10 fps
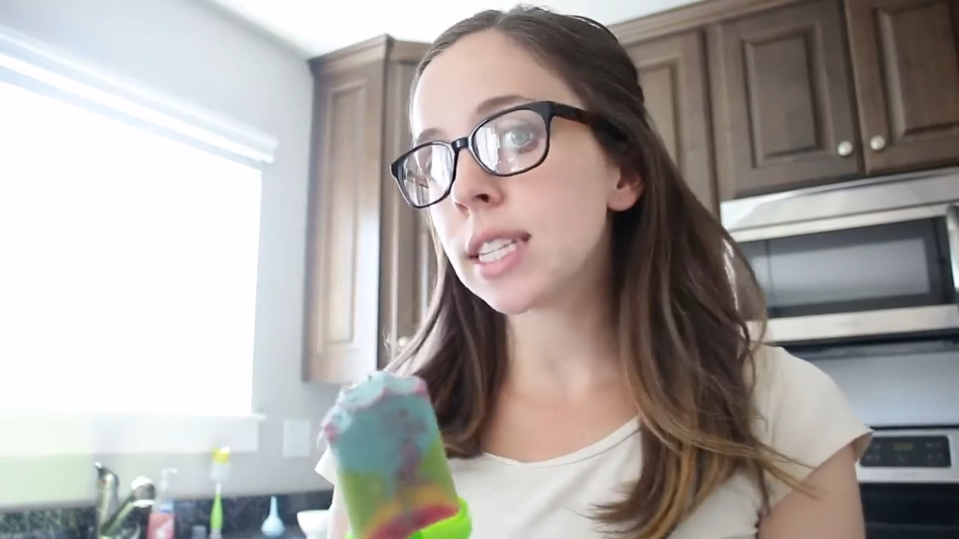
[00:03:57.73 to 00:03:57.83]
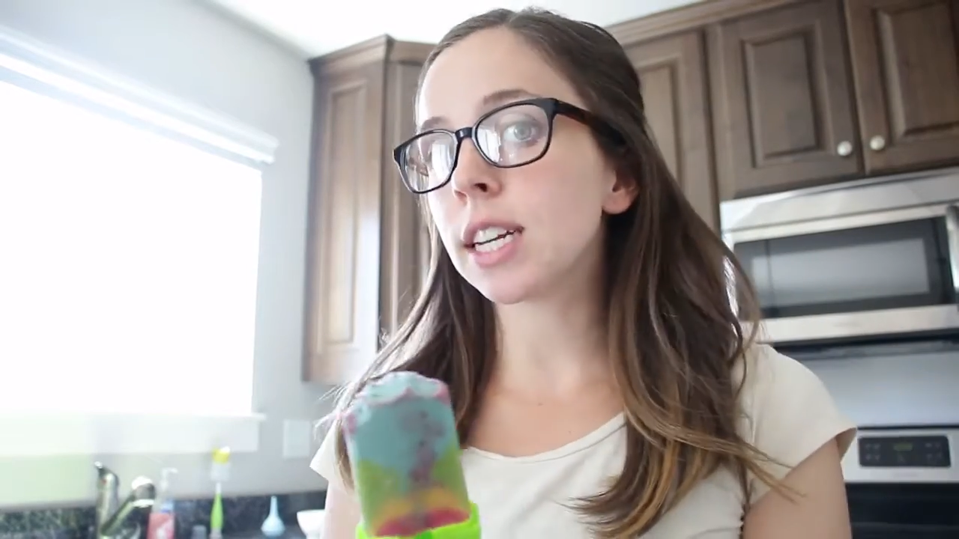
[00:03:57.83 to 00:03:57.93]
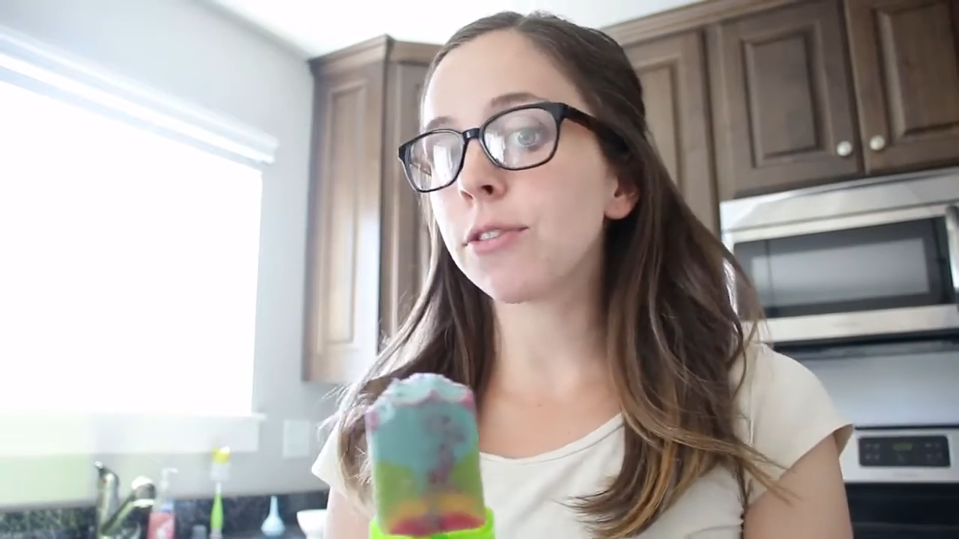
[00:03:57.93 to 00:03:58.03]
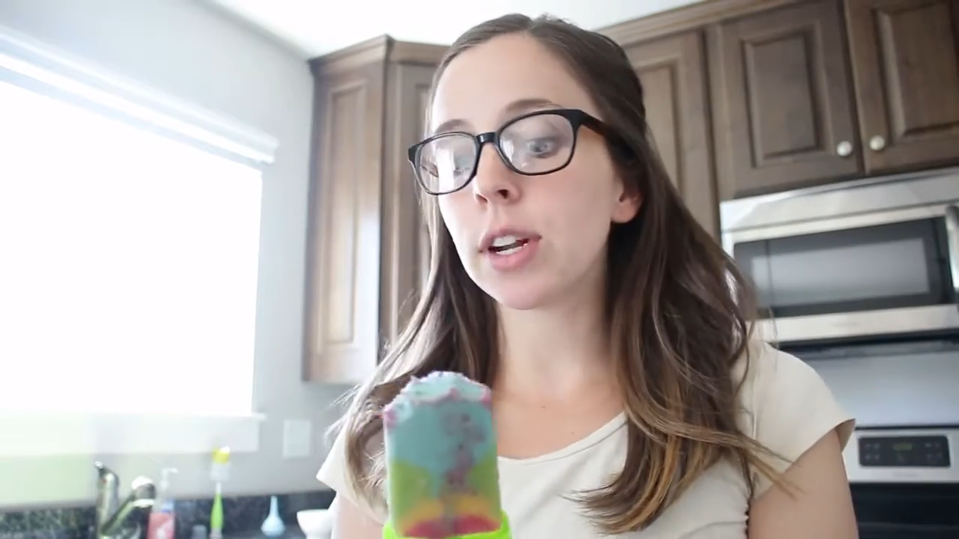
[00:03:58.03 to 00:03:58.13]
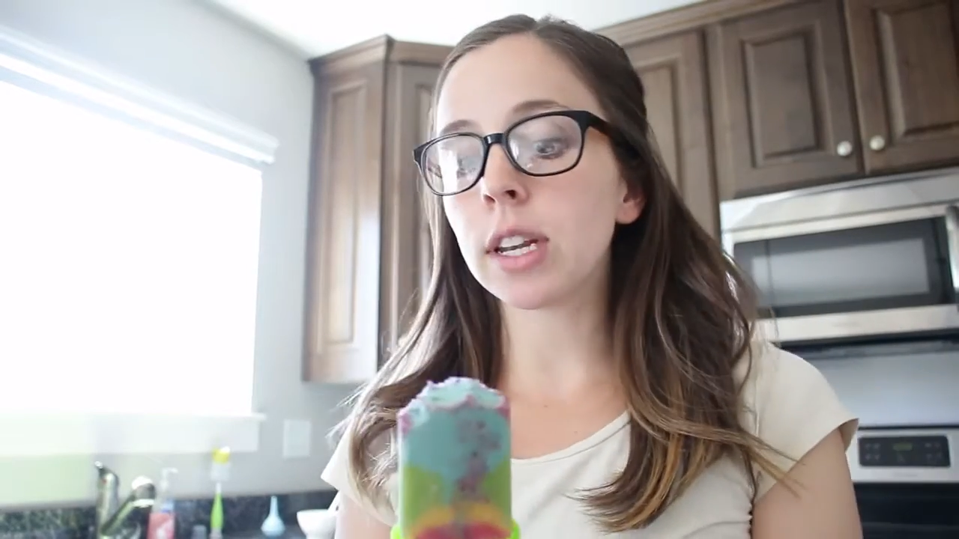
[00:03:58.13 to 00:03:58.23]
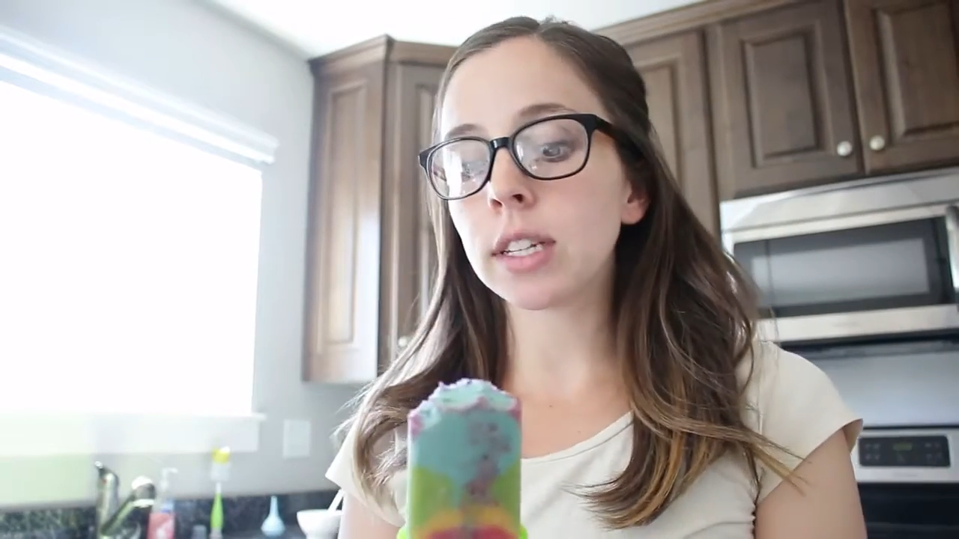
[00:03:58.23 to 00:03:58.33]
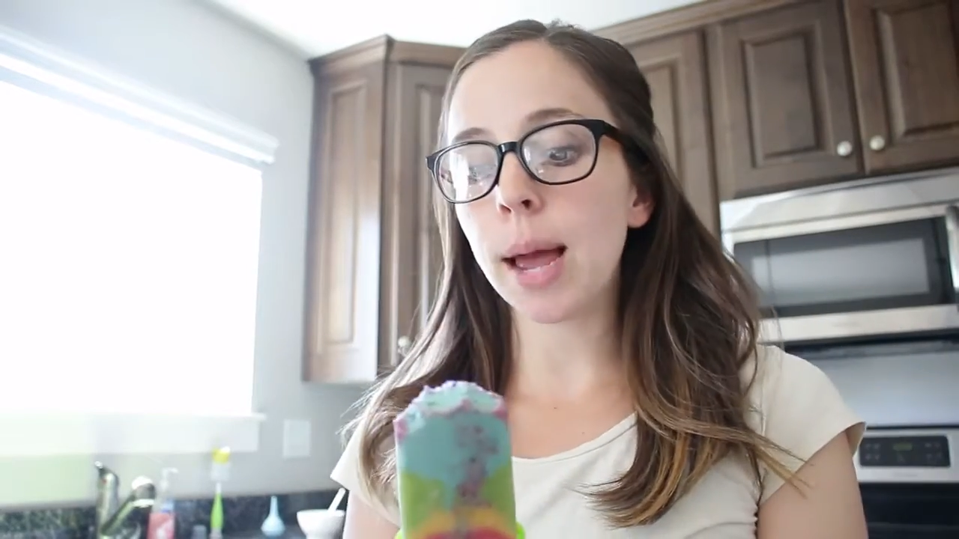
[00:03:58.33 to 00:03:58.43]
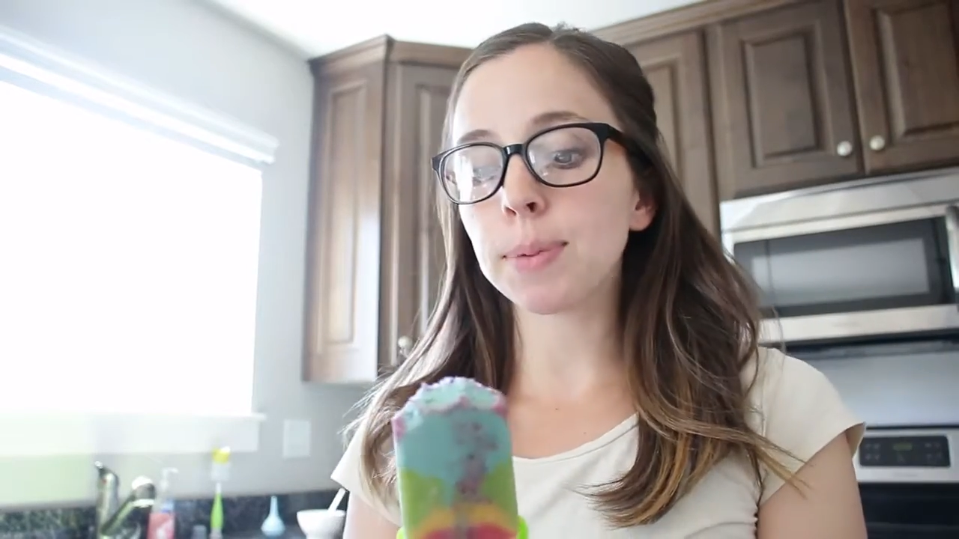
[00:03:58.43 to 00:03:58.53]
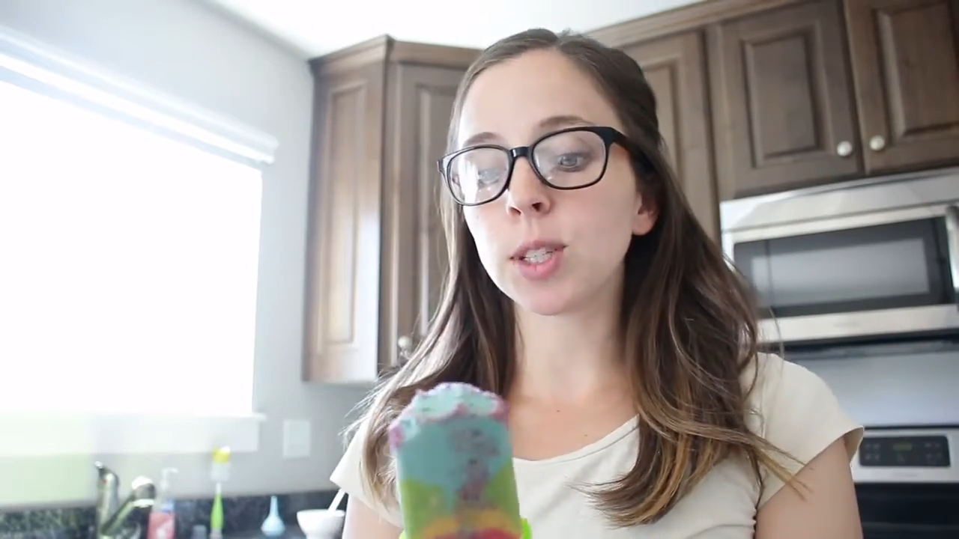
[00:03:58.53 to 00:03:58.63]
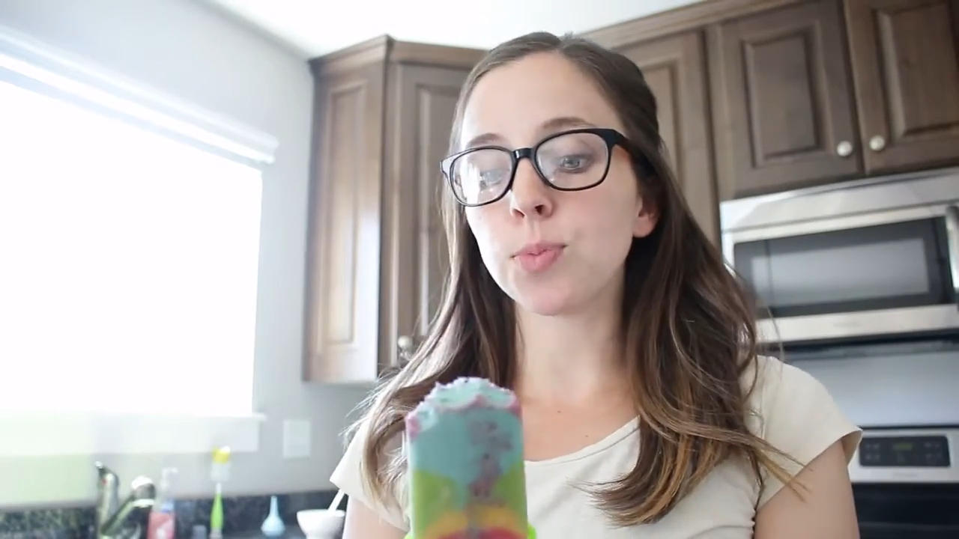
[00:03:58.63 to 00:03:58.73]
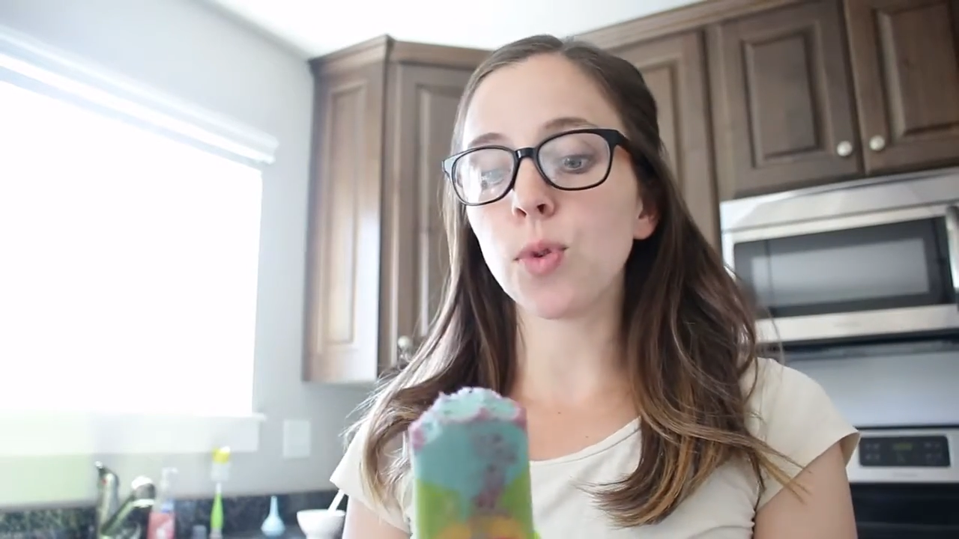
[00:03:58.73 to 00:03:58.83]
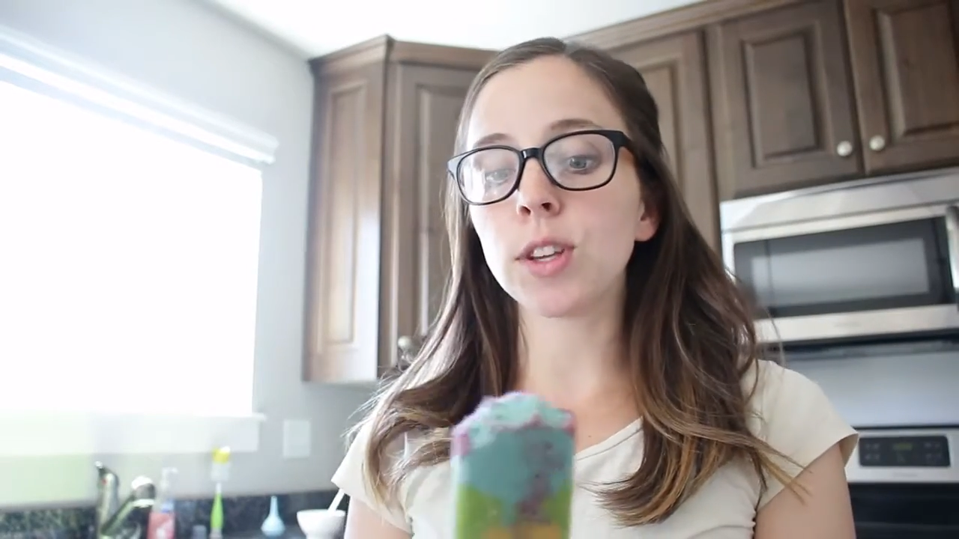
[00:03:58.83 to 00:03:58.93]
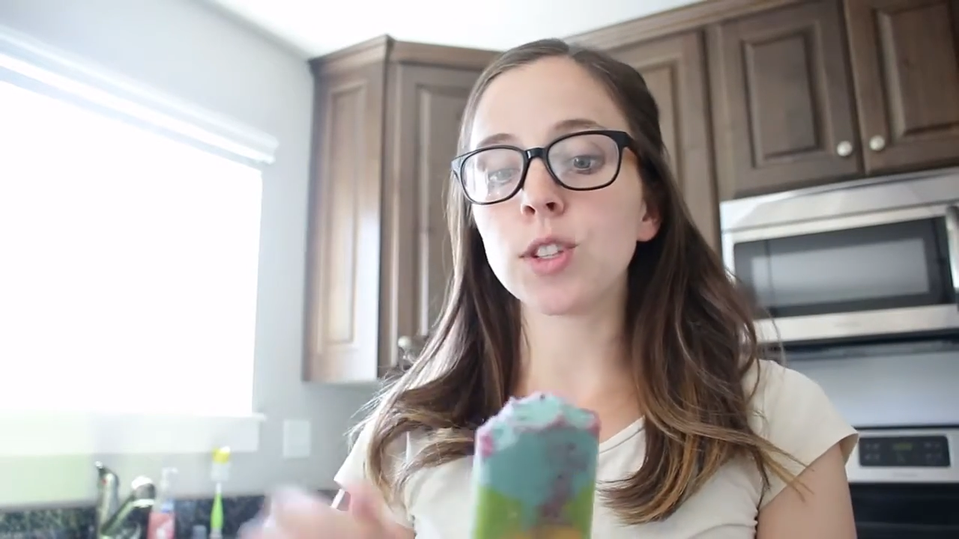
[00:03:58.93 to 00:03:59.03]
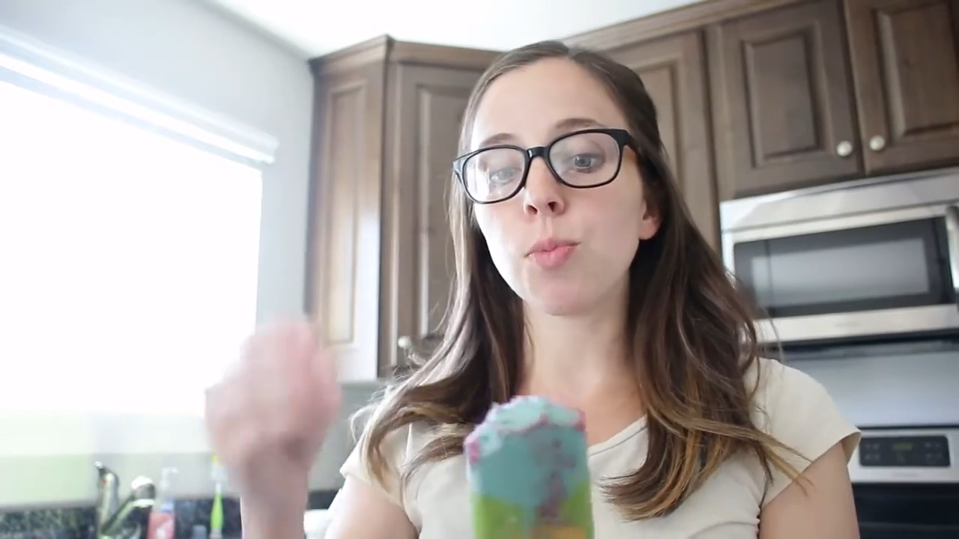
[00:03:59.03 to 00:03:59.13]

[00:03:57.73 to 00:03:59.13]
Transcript: the different types of smoothies